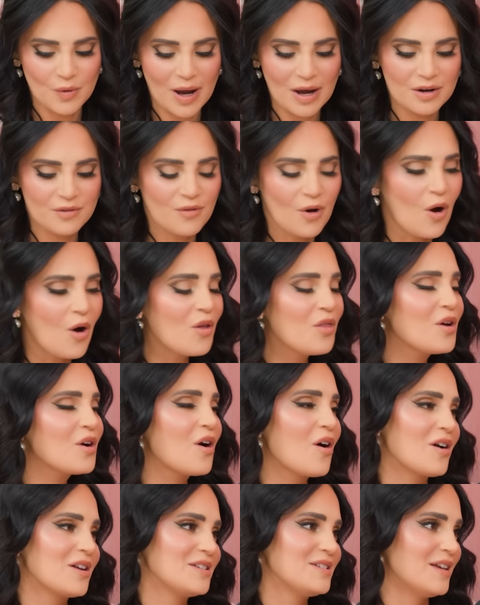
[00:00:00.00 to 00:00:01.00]
out of all the
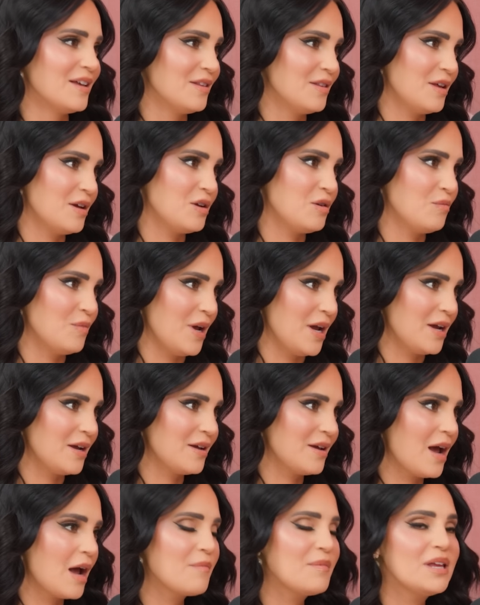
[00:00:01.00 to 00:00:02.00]
content that you
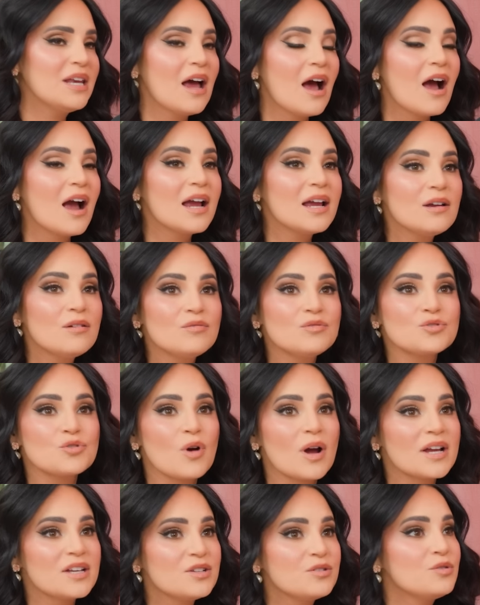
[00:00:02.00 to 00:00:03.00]
make, I mean, I
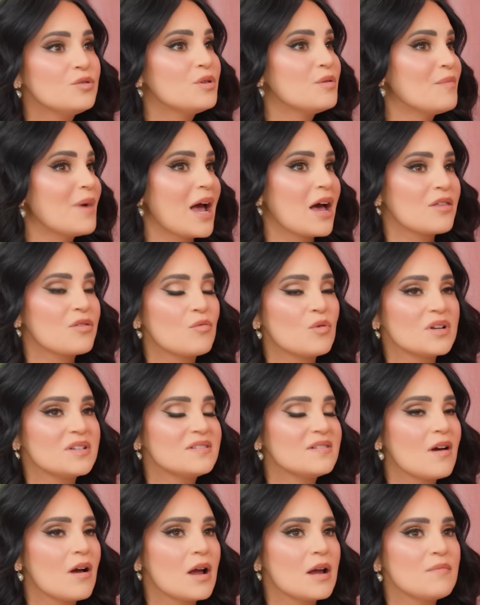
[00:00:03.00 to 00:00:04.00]
tried to do the math one
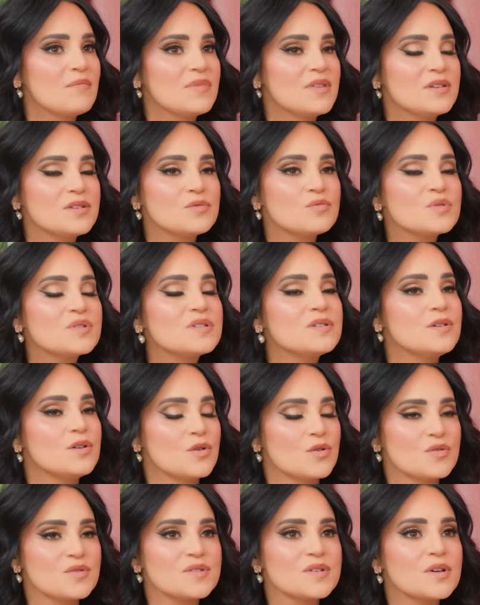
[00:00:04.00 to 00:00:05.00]
time. This was
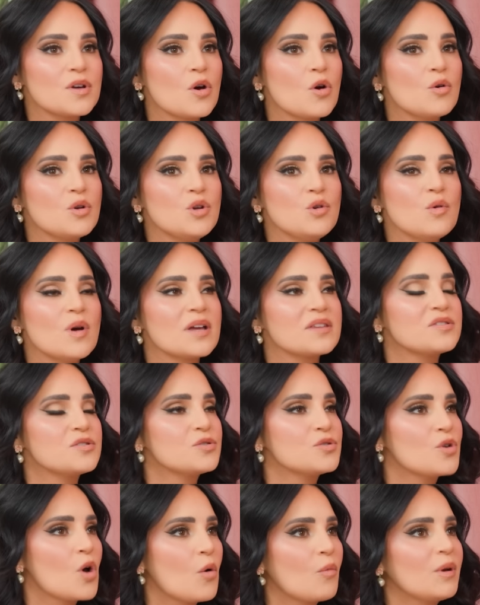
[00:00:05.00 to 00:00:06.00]
years ago. You had
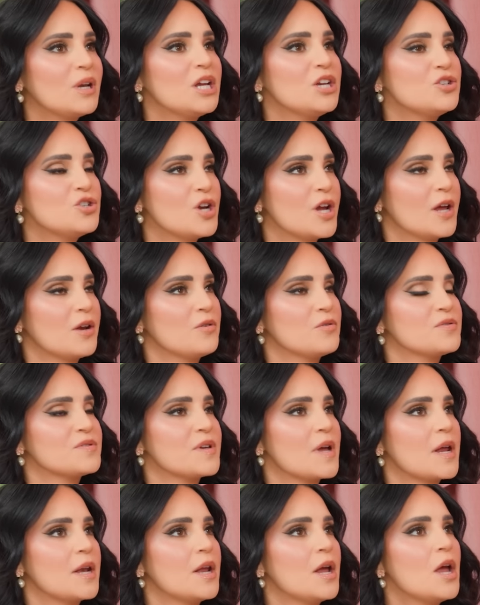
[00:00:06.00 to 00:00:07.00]
so many channels
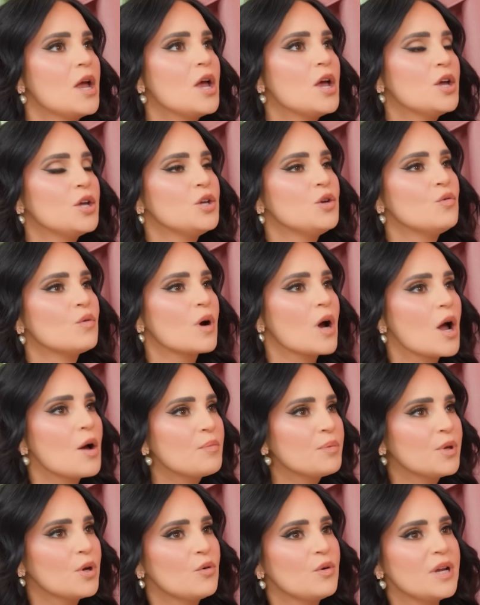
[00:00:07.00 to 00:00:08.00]
and you were
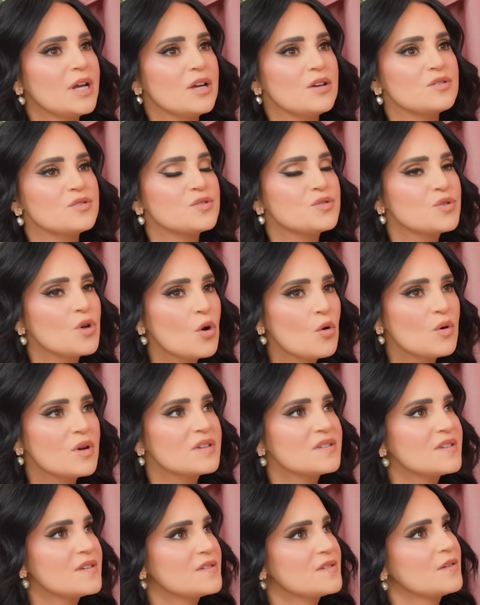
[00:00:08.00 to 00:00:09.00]
uploading so
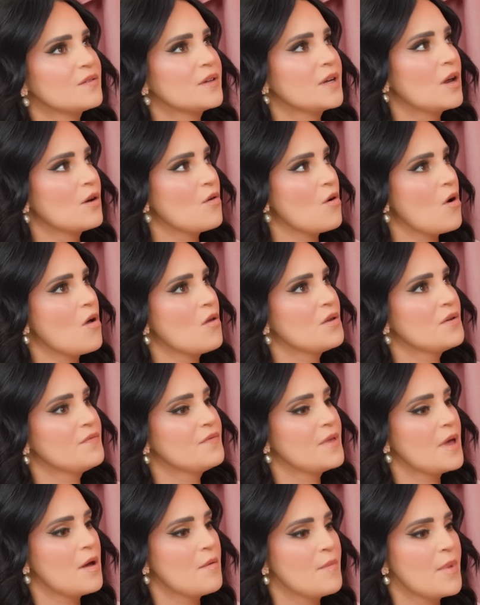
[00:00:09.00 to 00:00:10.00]
consistently on all
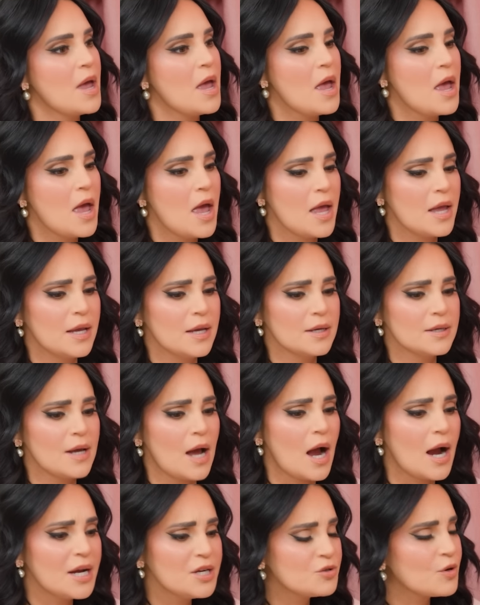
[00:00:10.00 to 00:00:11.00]
of them. And
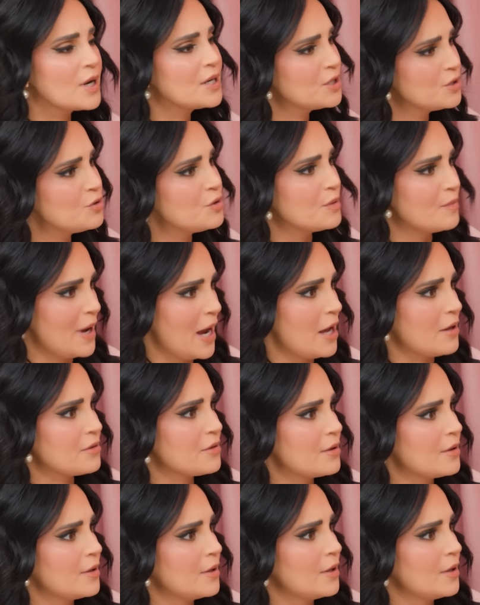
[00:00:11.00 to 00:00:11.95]
I tried to do the math.